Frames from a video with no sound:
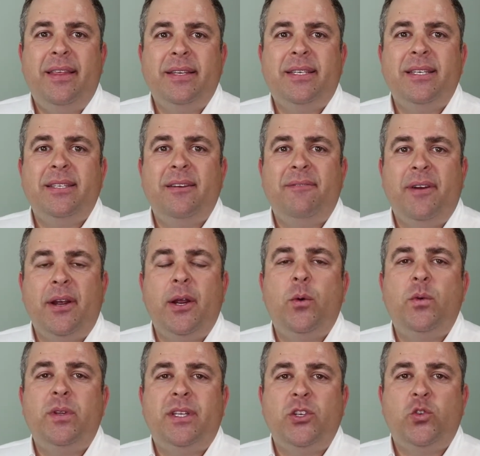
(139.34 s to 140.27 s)
this is a
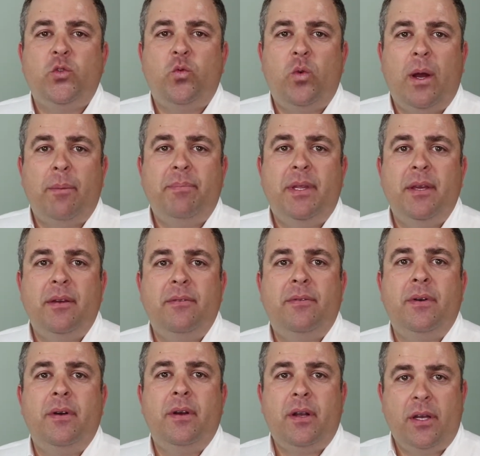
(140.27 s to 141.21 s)
very disruptive
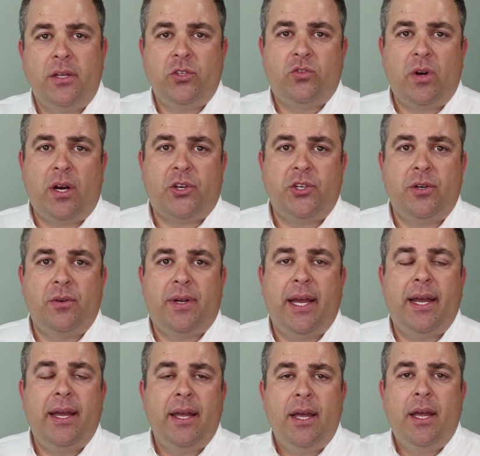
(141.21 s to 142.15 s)
construction,
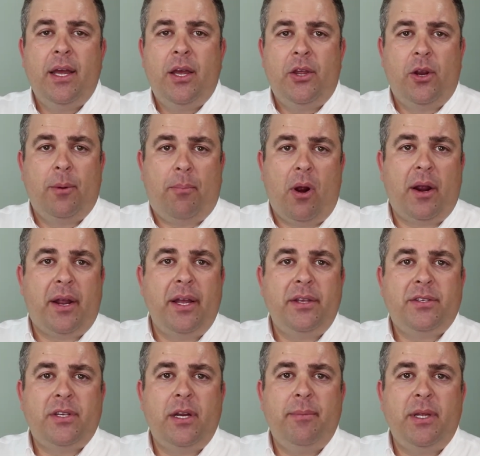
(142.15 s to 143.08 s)
okay? Your parking
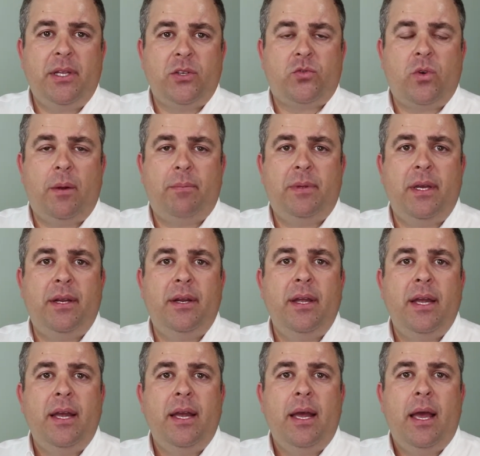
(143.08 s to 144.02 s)
is gonna be disrupted,
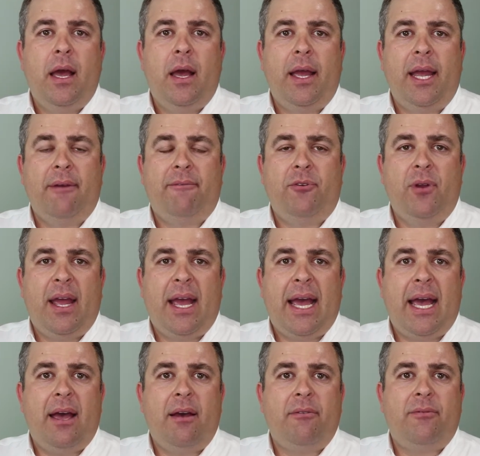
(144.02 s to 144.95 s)
if you
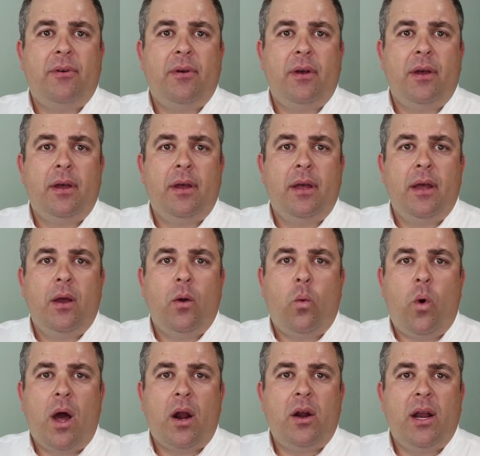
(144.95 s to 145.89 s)
have
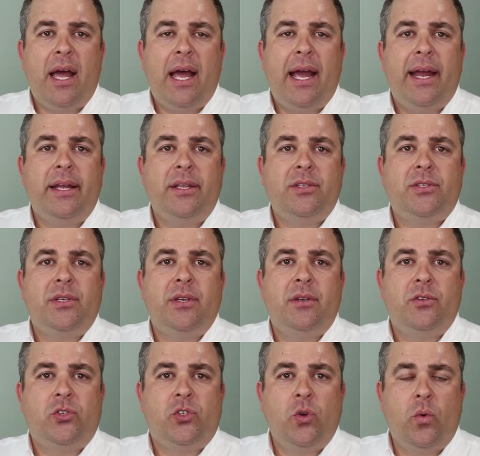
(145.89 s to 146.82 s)
water lines,
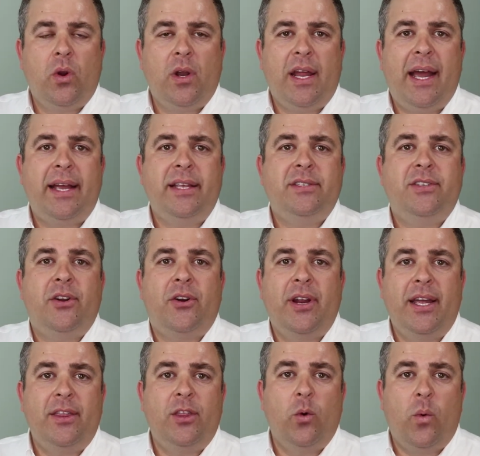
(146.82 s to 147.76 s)
sewer lines that are
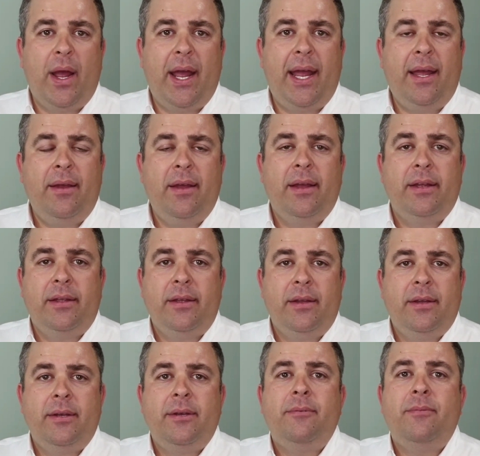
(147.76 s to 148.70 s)
in the way,
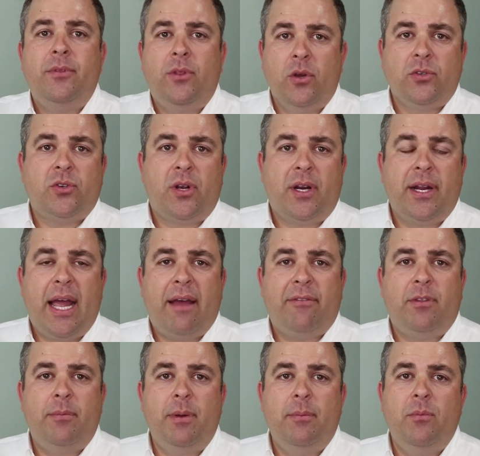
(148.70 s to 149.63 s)
those are gonna have to be